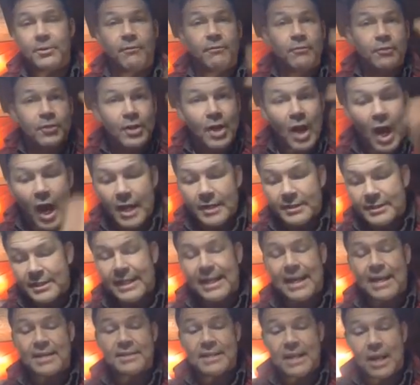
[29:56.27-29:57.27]
You've got
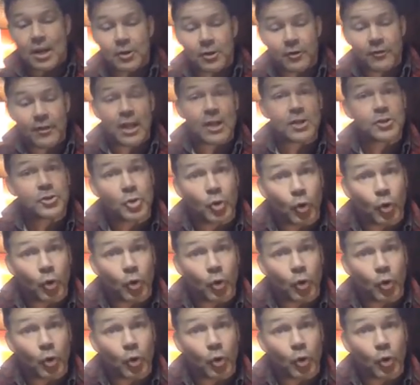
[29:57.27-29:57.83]
to get down on that